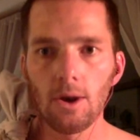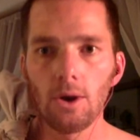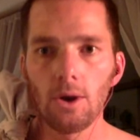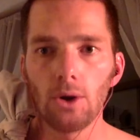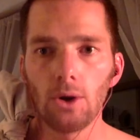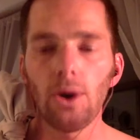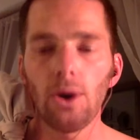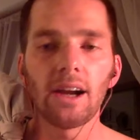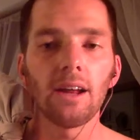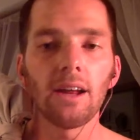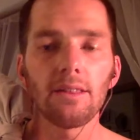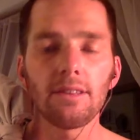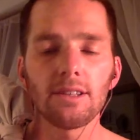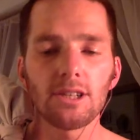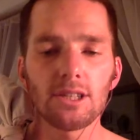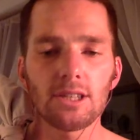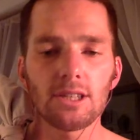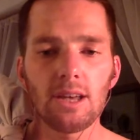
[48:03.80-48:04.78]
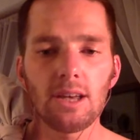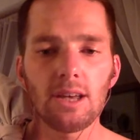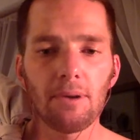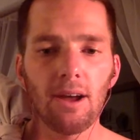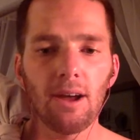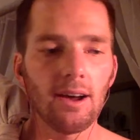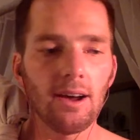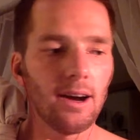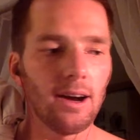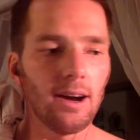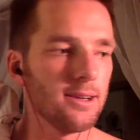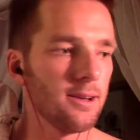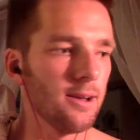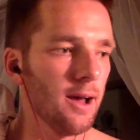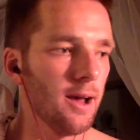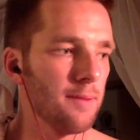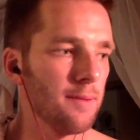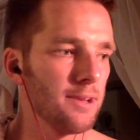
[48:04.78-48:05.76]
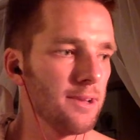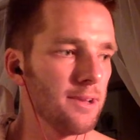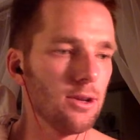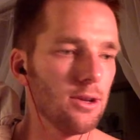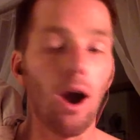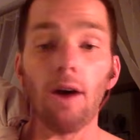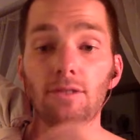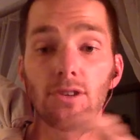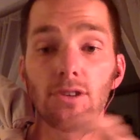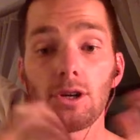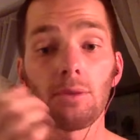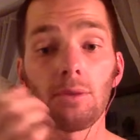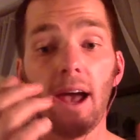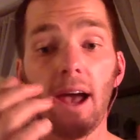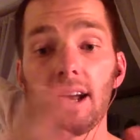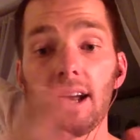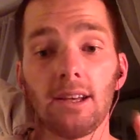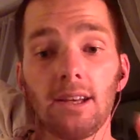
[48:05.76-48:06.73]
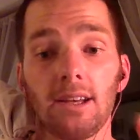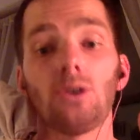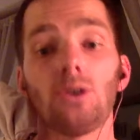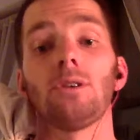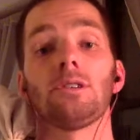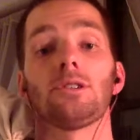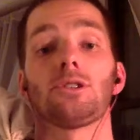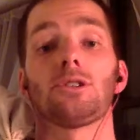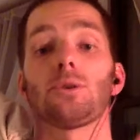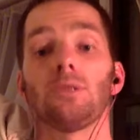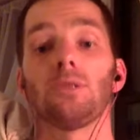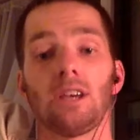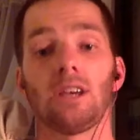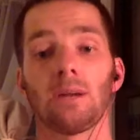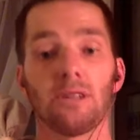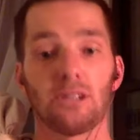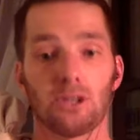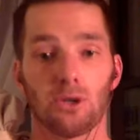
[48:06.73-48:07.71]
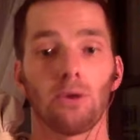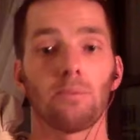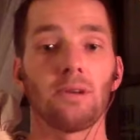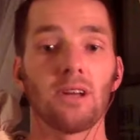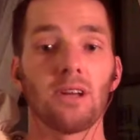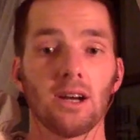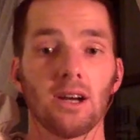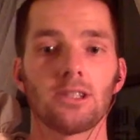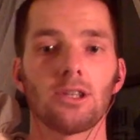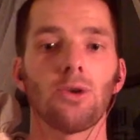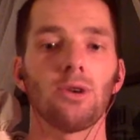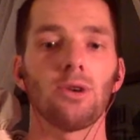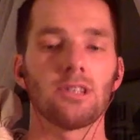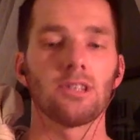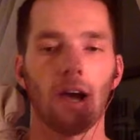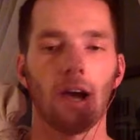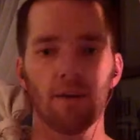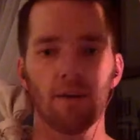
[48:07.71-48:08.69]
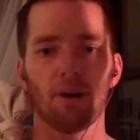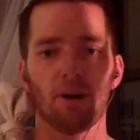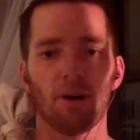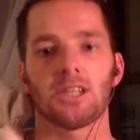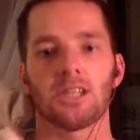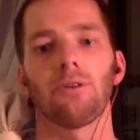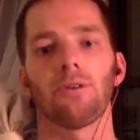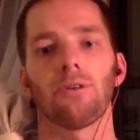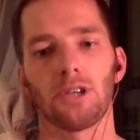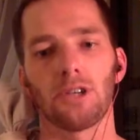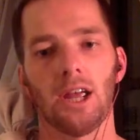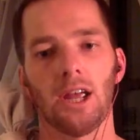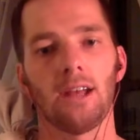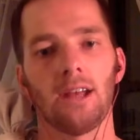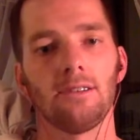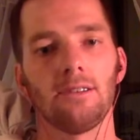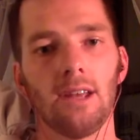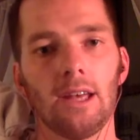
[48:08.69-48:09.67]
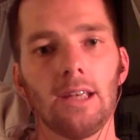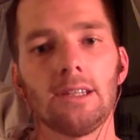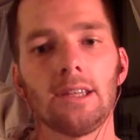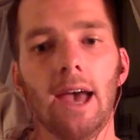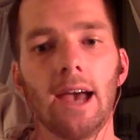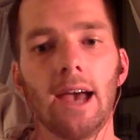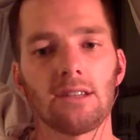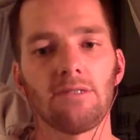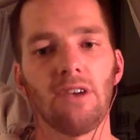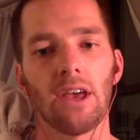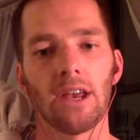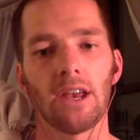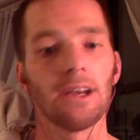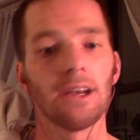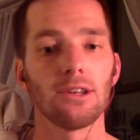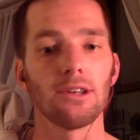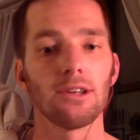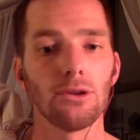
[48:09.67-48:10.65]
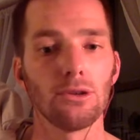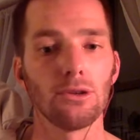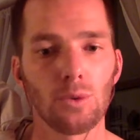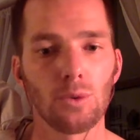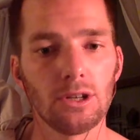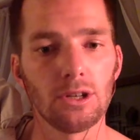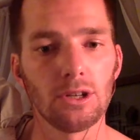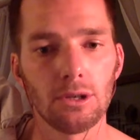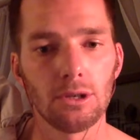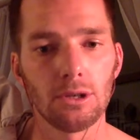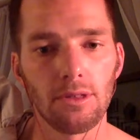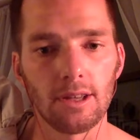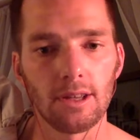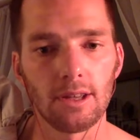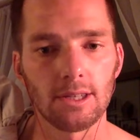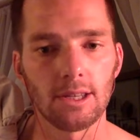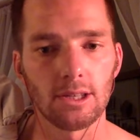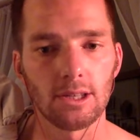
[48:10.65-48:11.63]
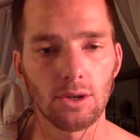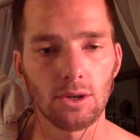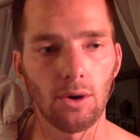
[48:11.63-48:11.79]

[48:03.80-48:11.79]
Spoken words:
Cool. And another thing just to keep an eye on, I mean, obviously your back is certainly going to be sore because your entire posterior chain is activated and used when you do things like